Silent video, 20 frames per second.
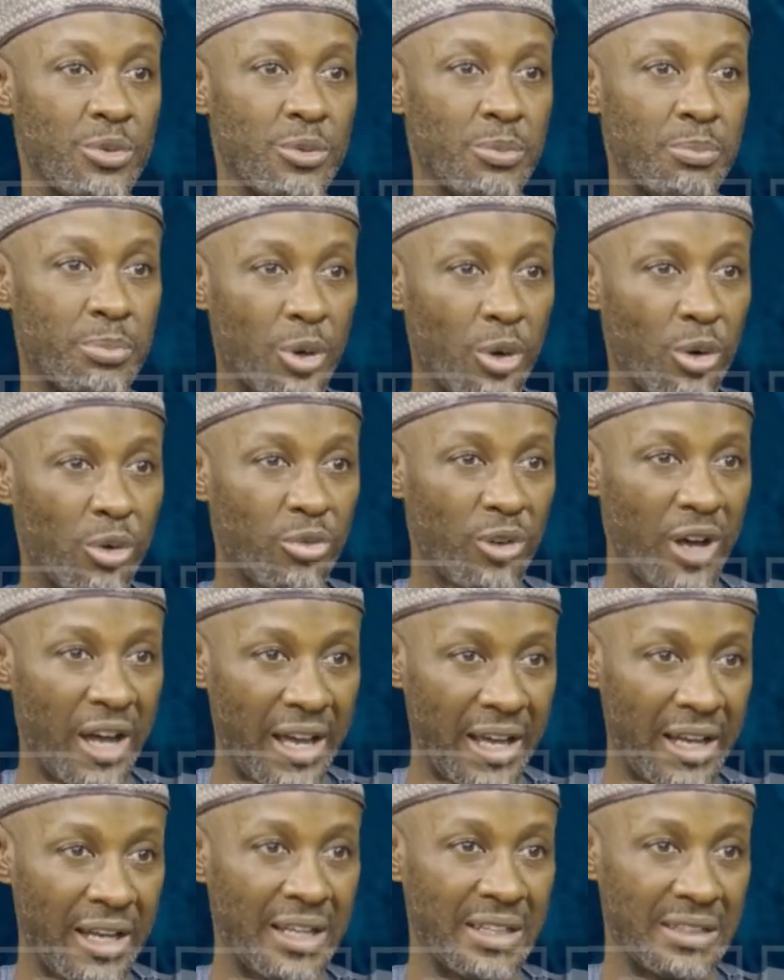to
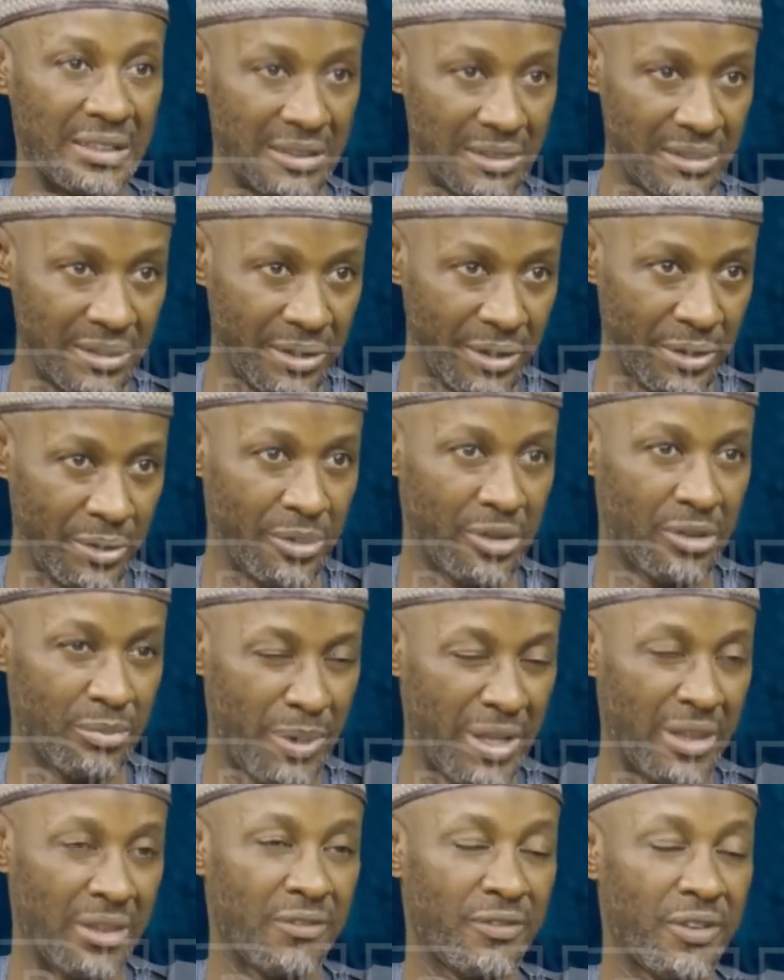profile, you know,
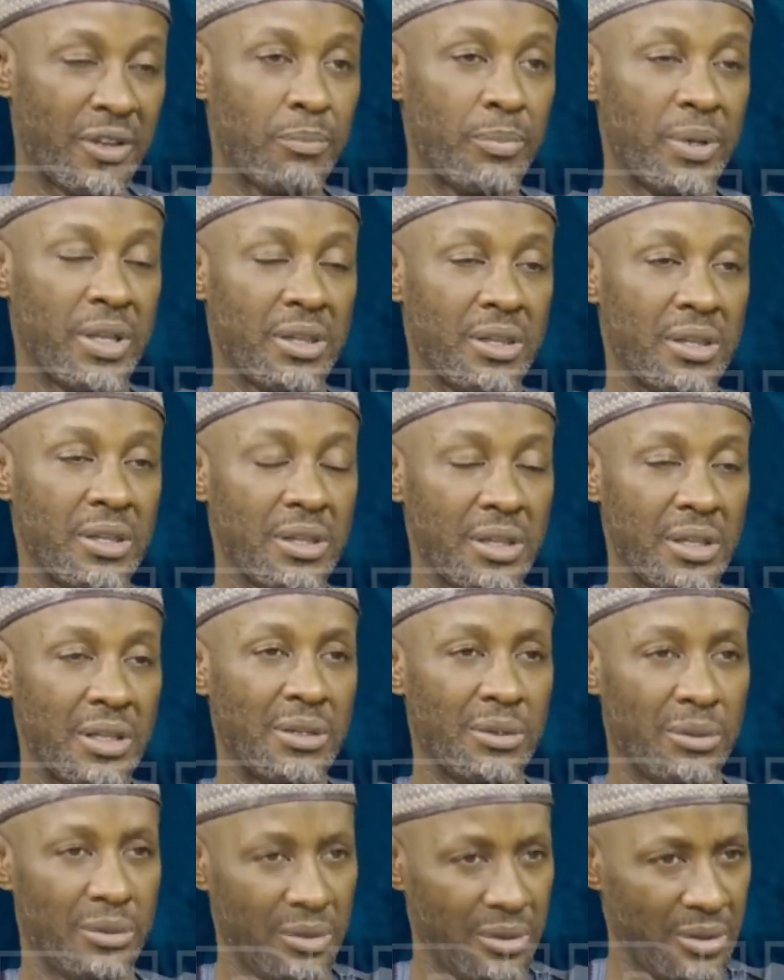specific persons
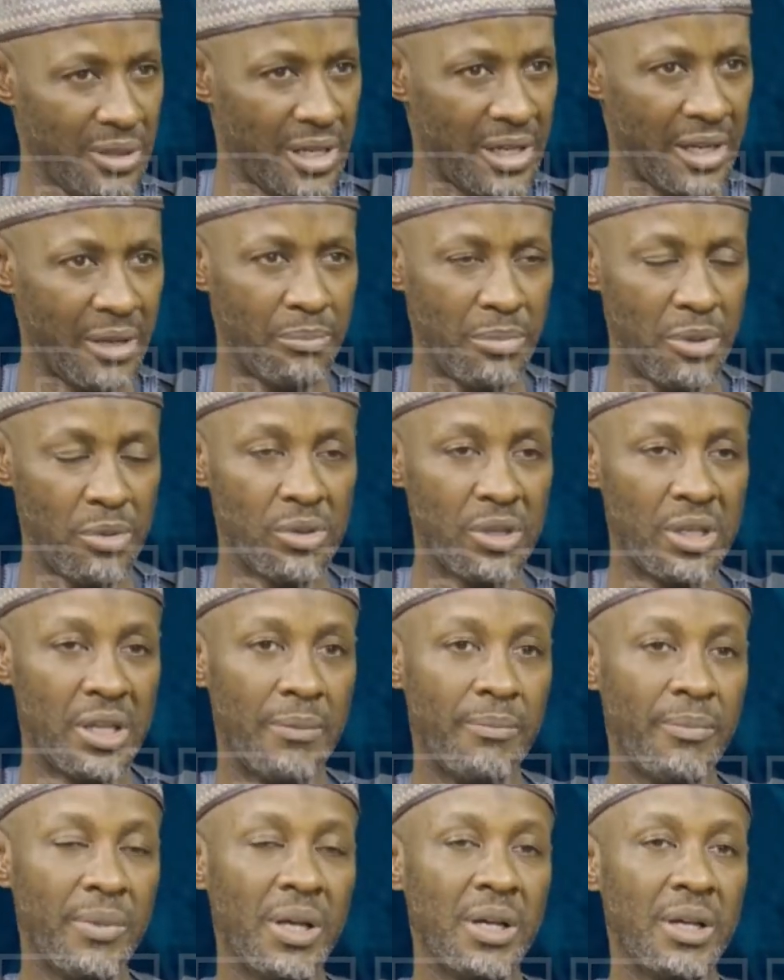and, and hmm. abuse
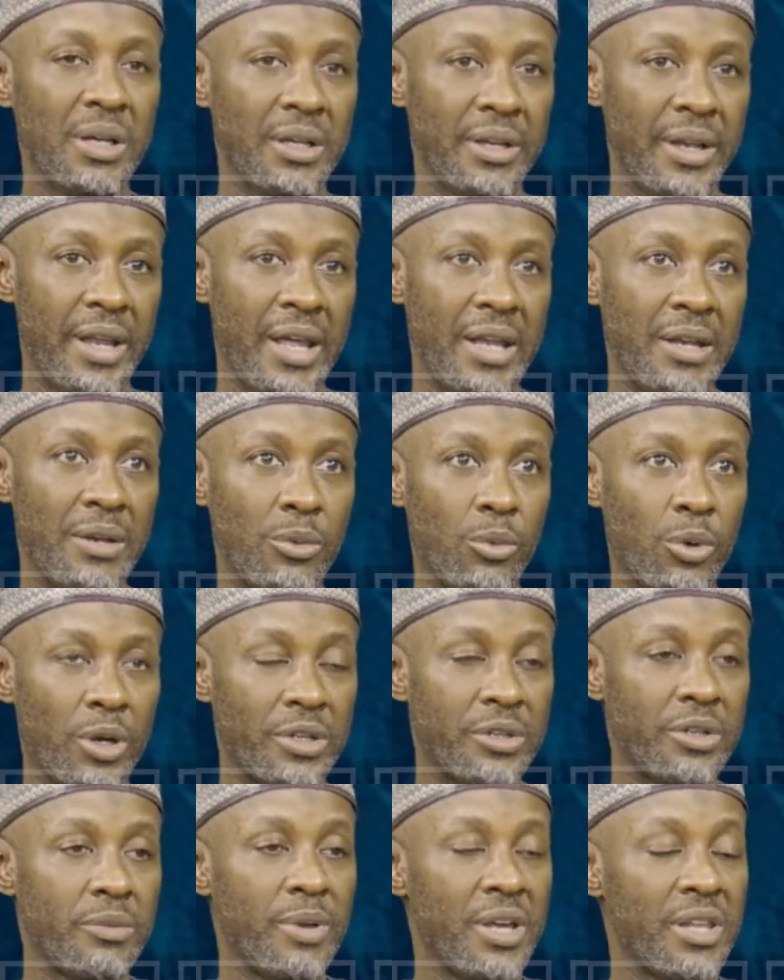them, hmm. then
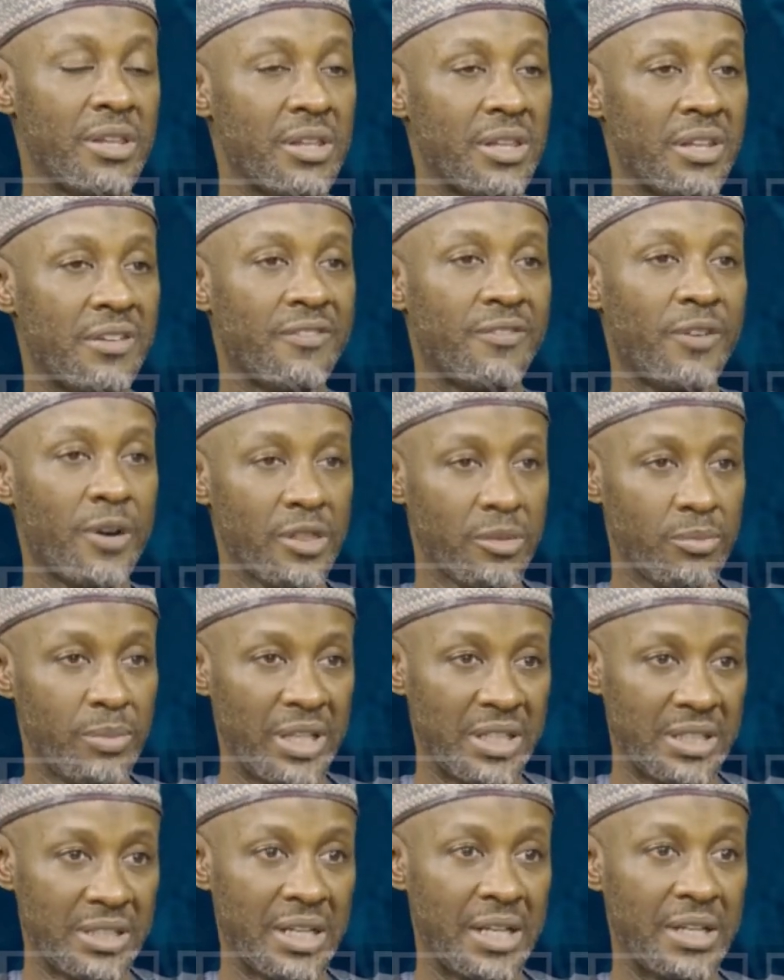what remains is
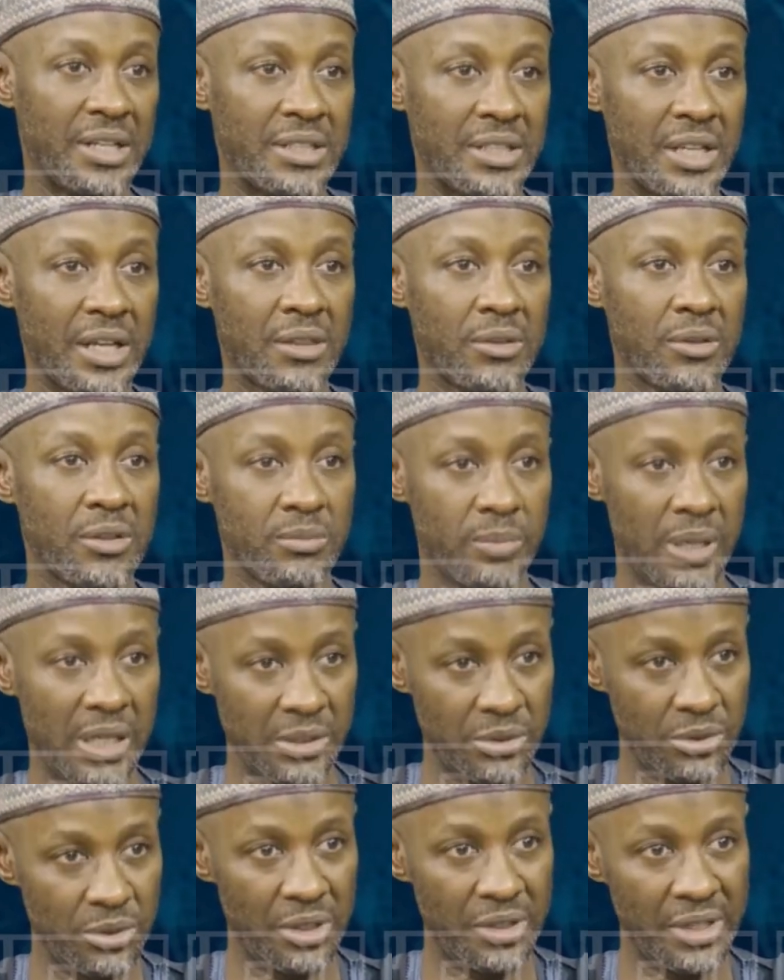enforcement. And it takes us
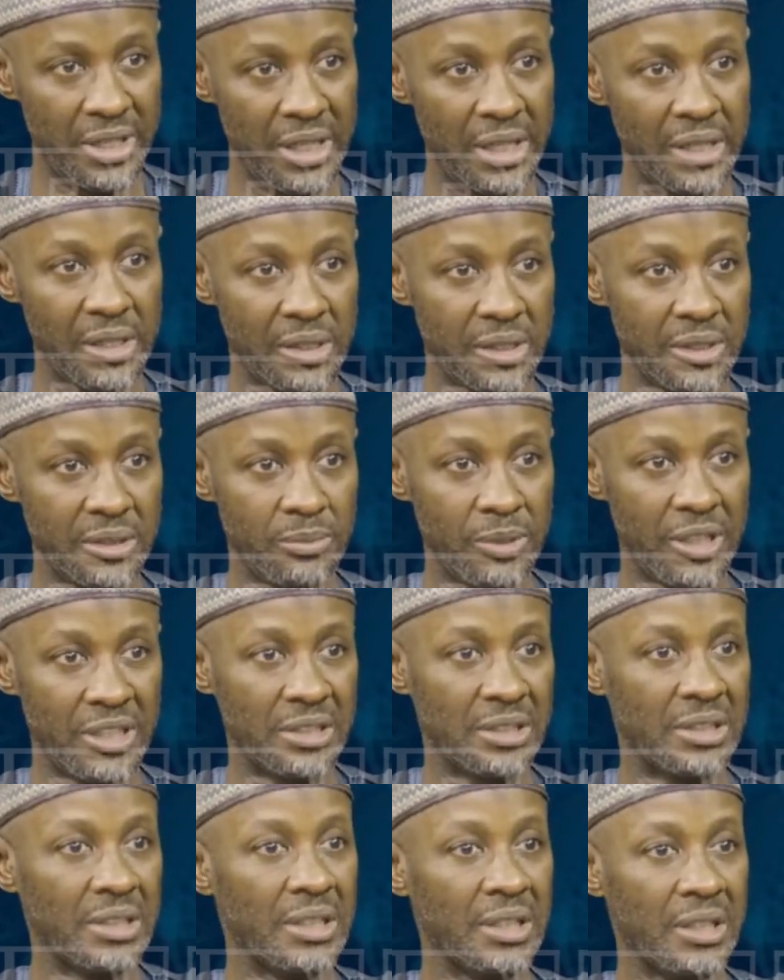back to our earlier statement.
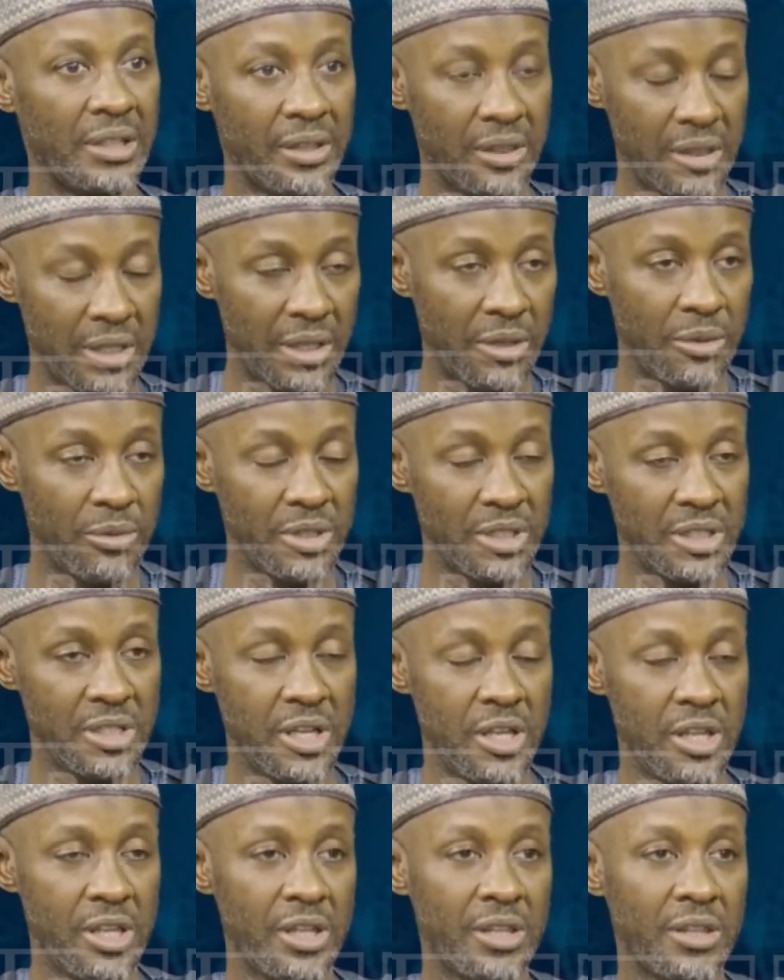Hmm. The
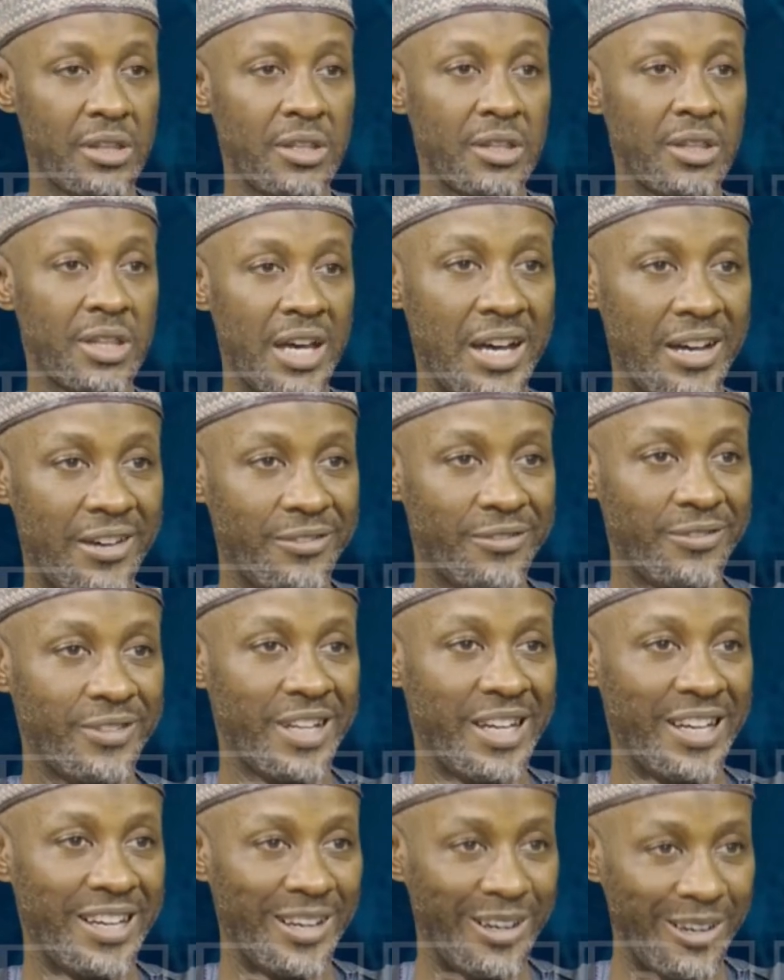security agencies have
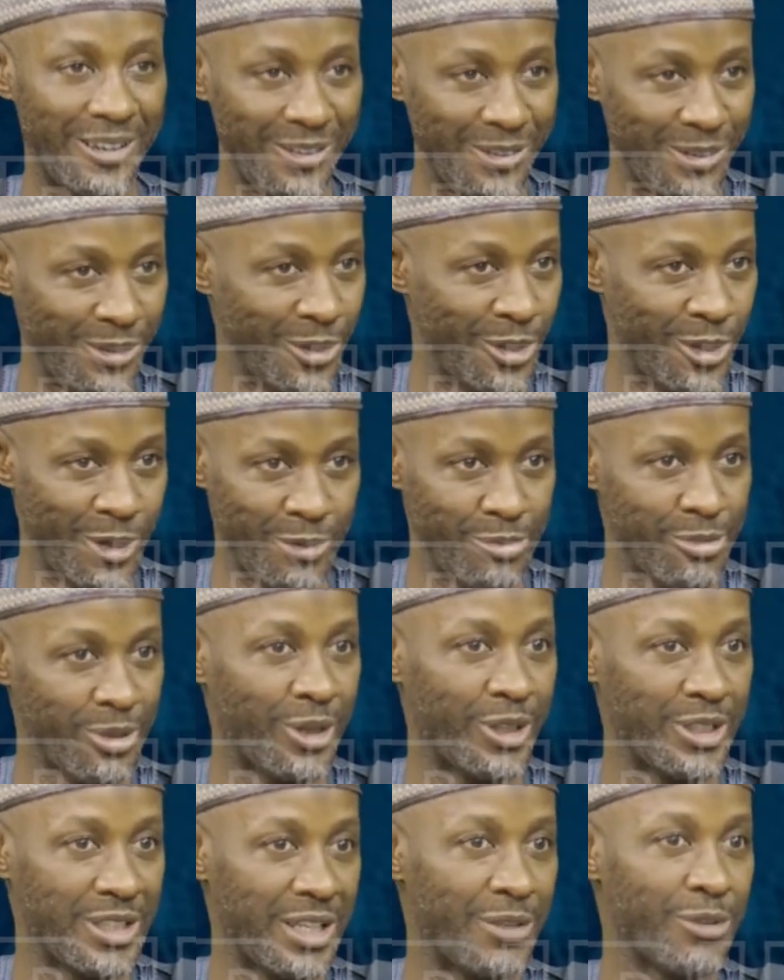their jobs
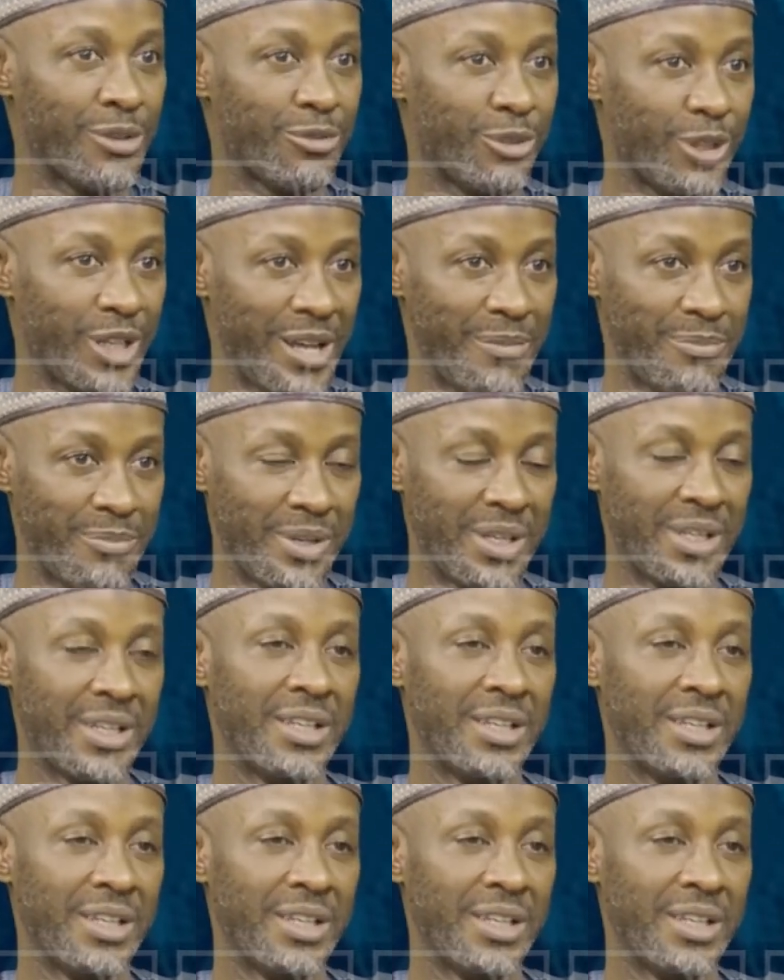cut out for them.